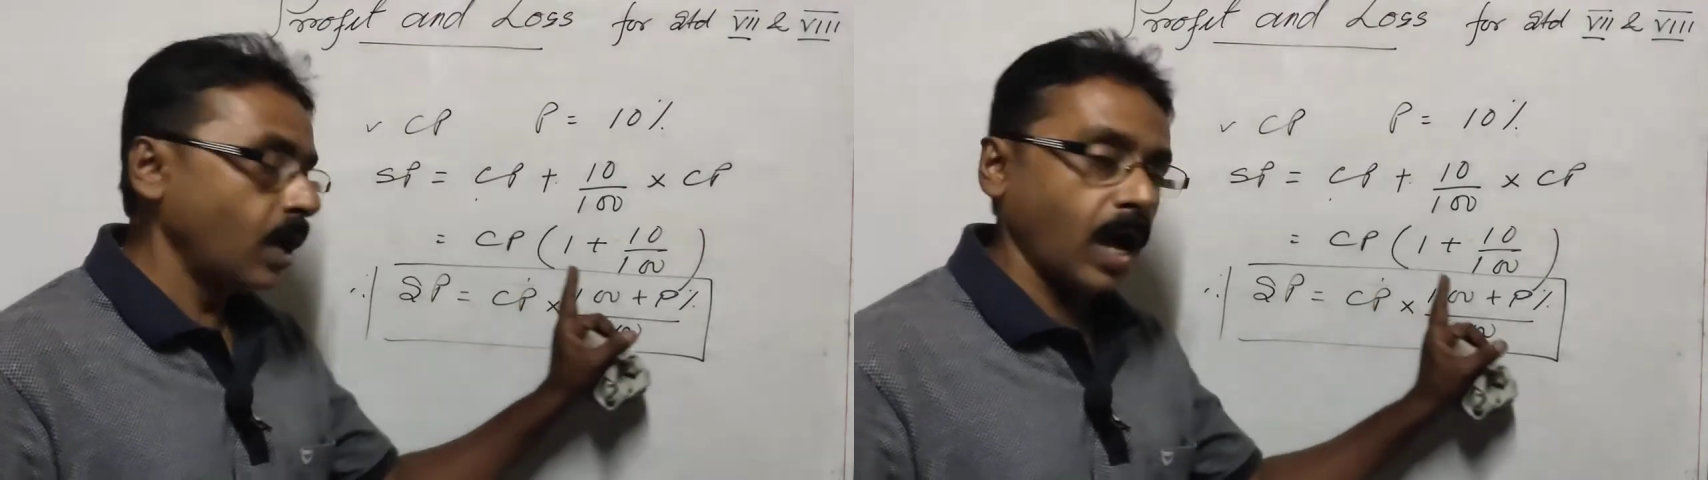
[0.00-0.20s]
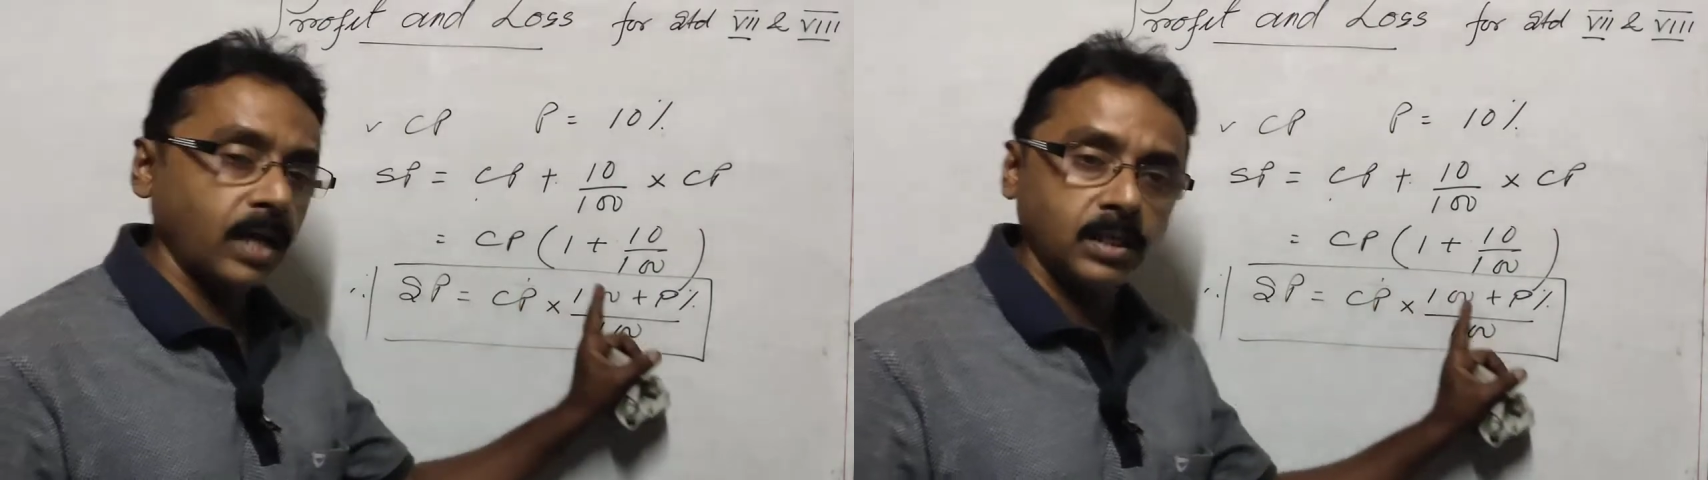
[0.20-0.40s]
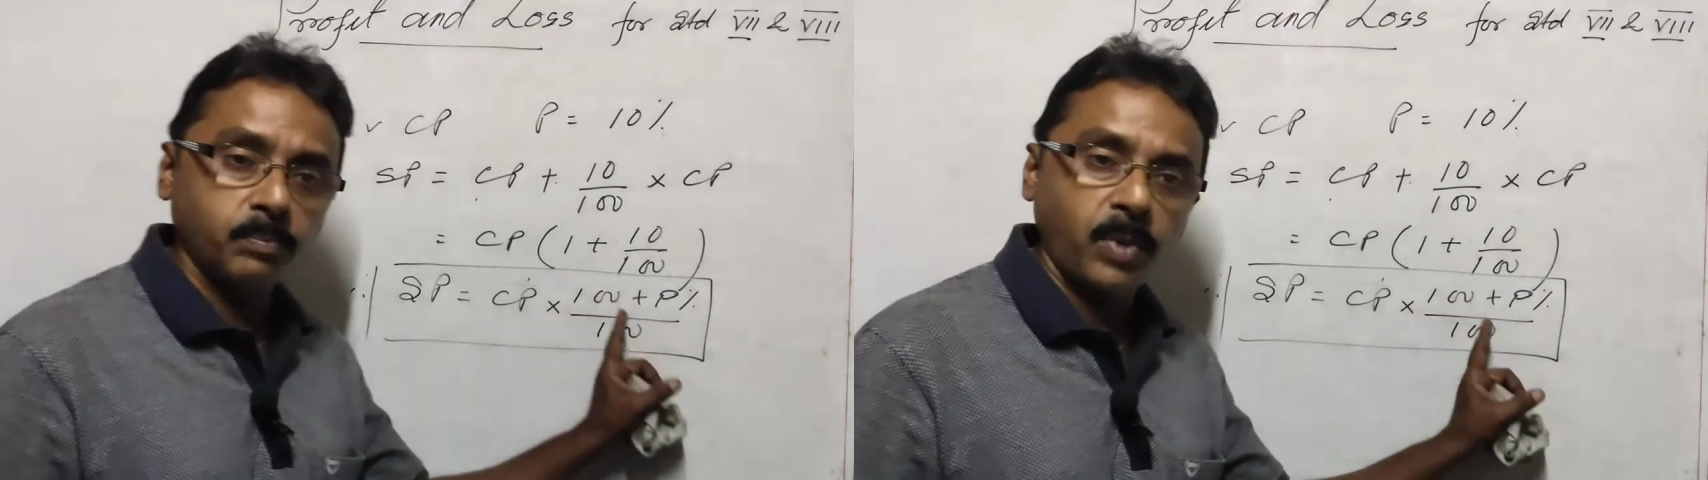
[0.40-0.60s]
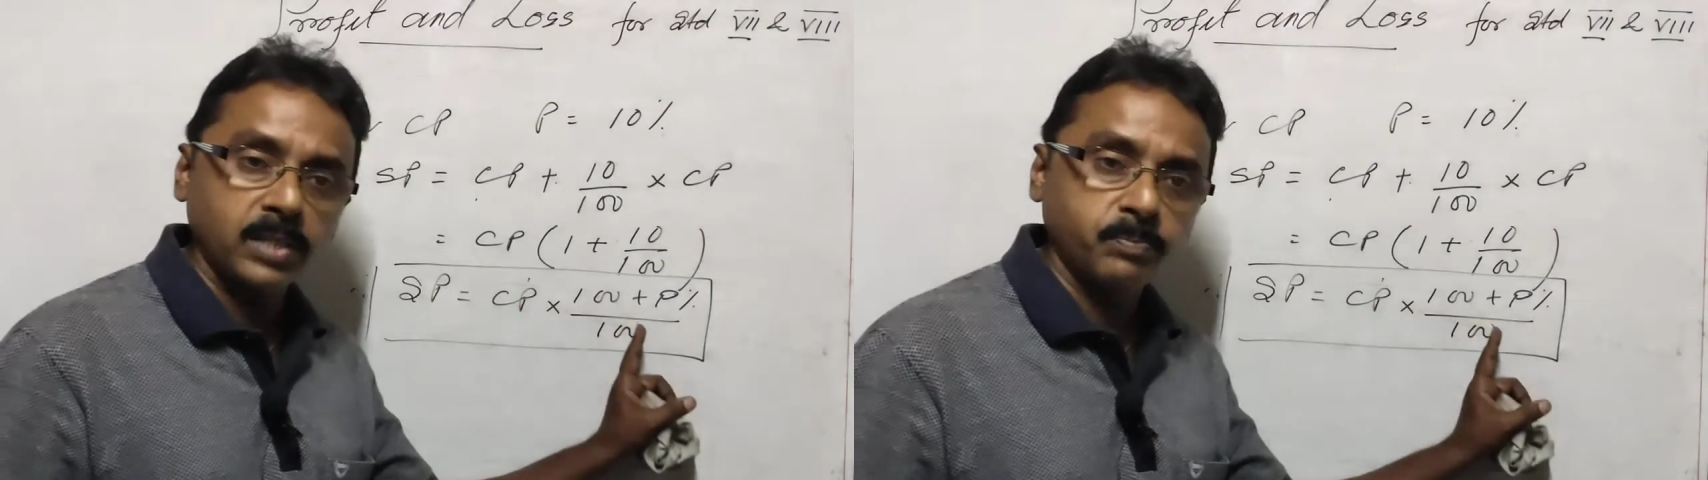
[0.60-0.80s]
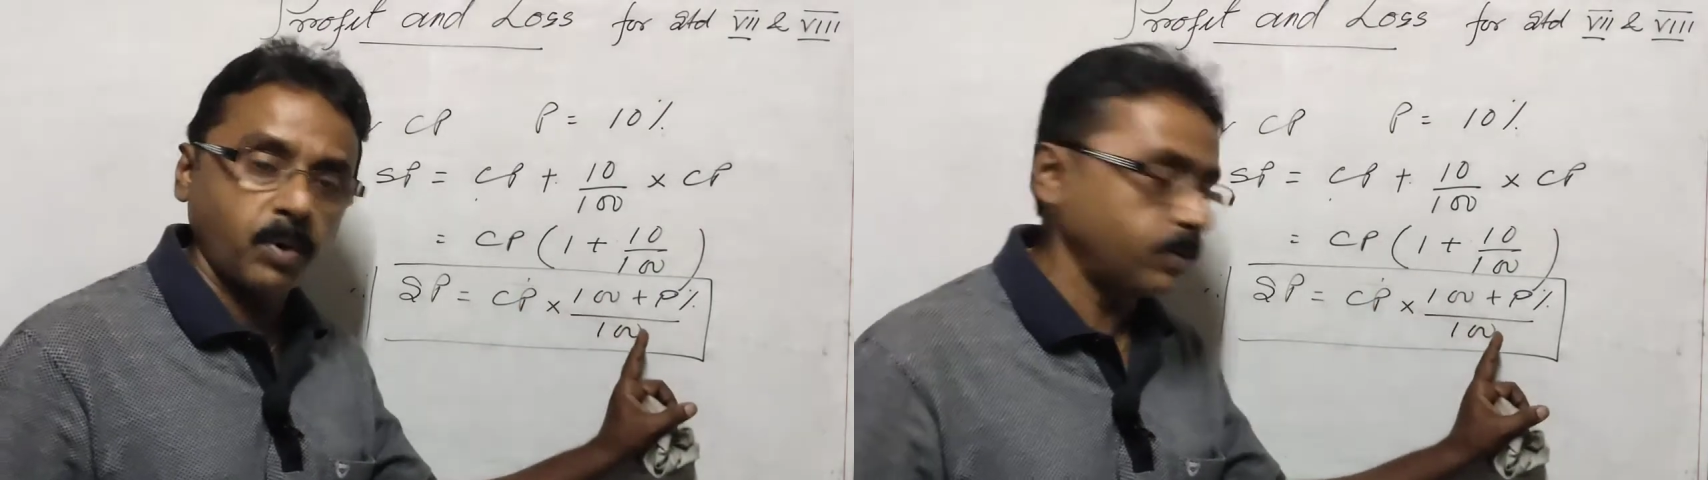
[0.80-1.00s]
100
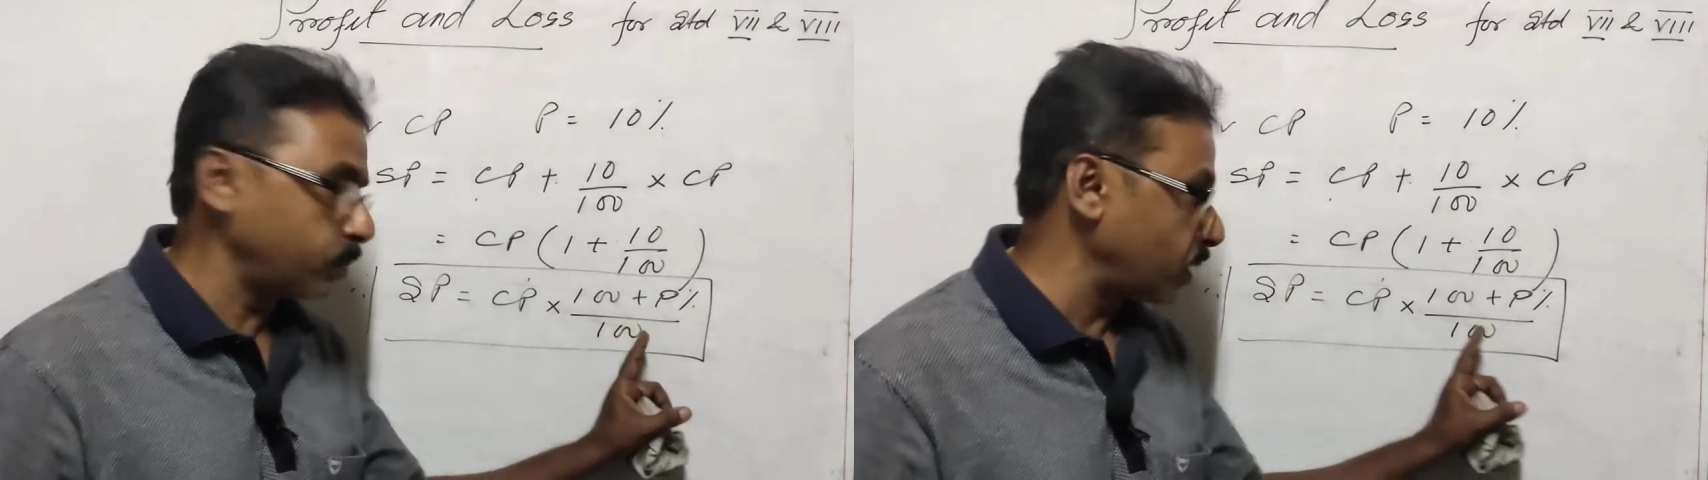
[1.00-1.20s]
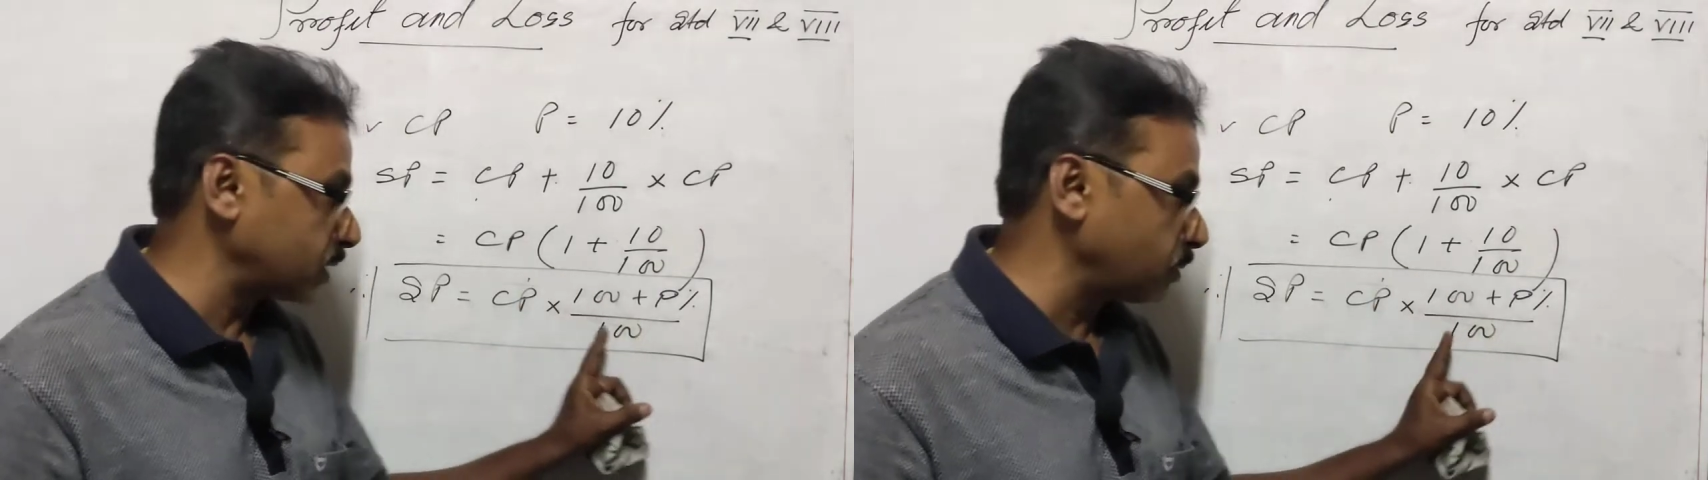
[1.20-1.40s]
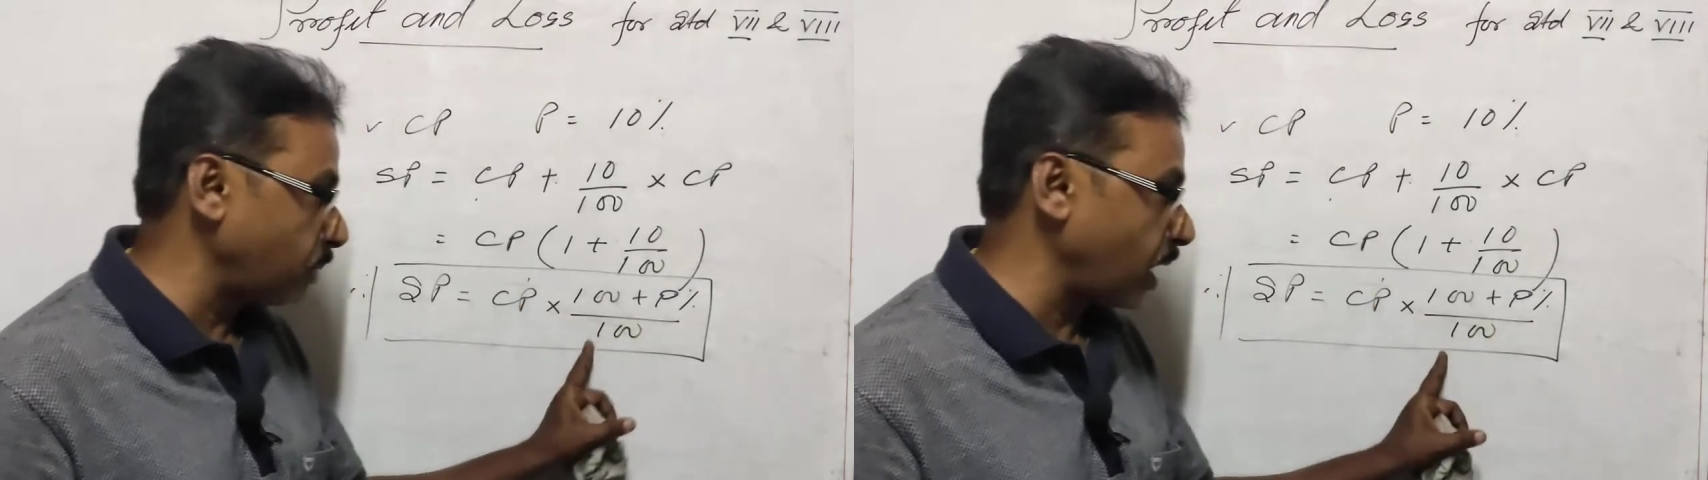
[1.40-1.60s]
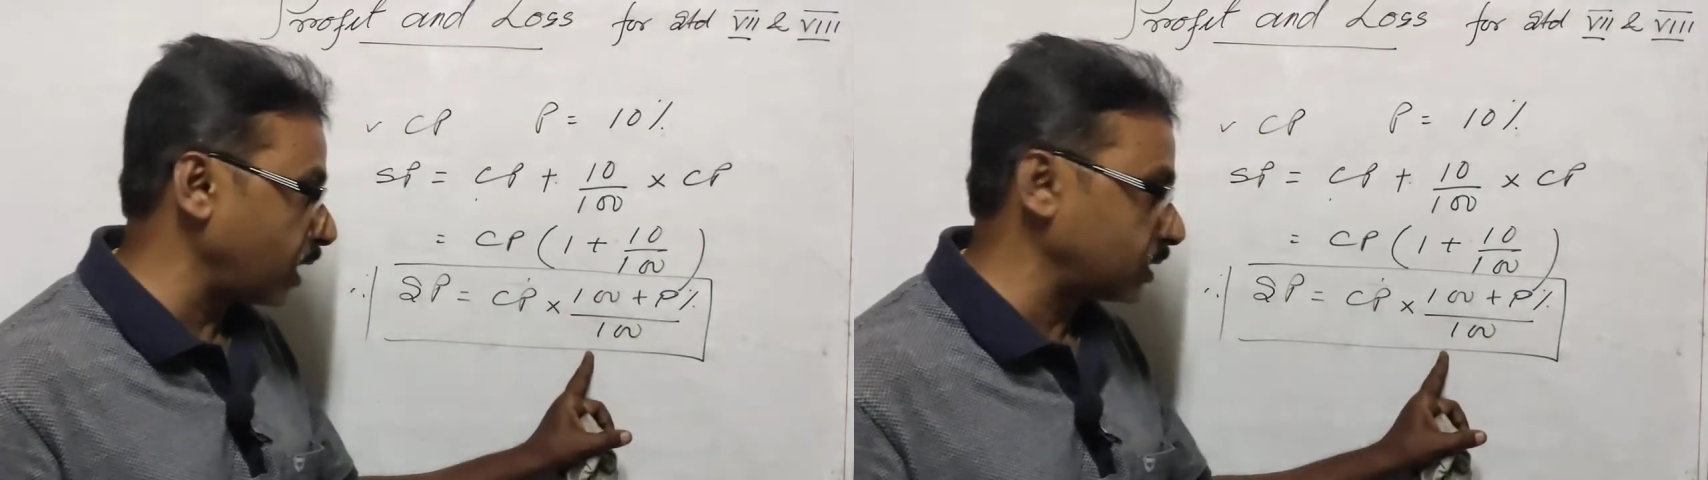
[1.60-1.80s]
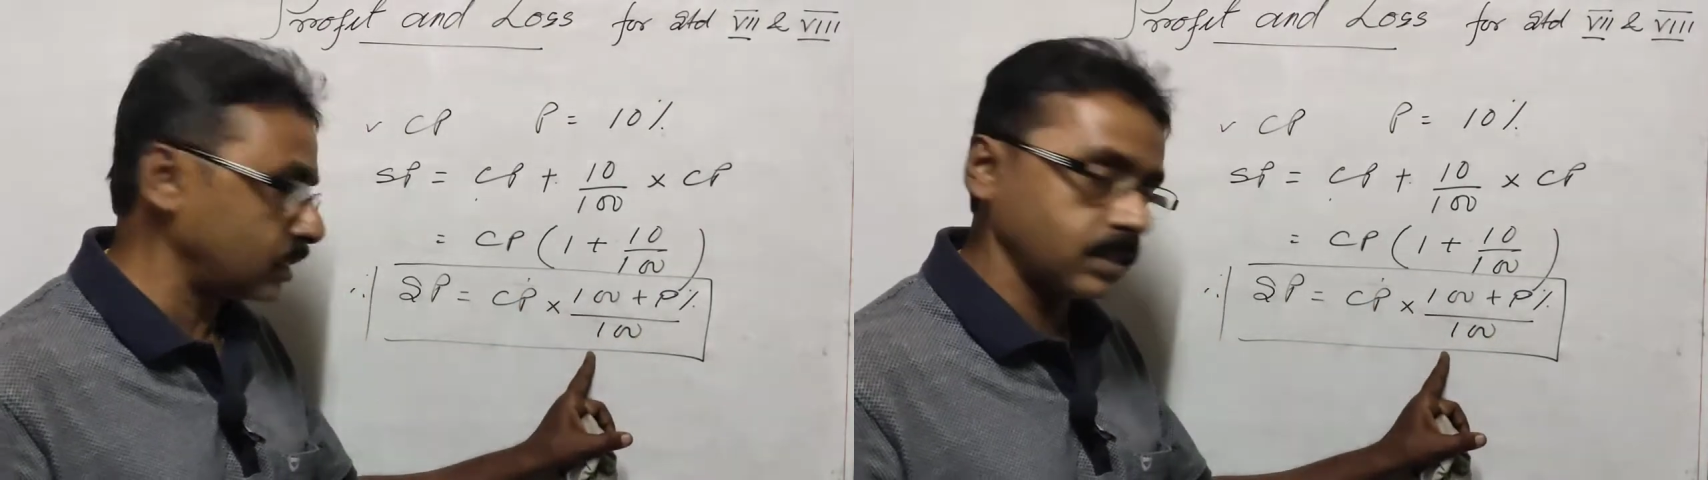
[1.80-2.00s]
plus profit percent by
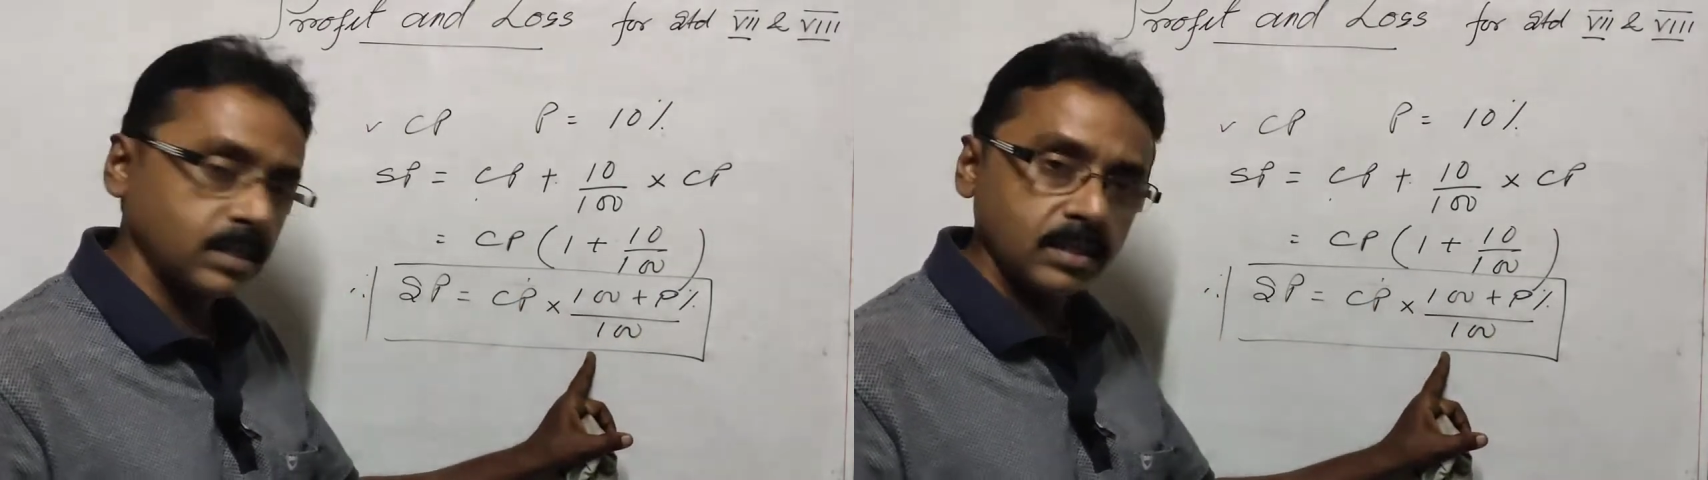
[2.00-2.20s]
100,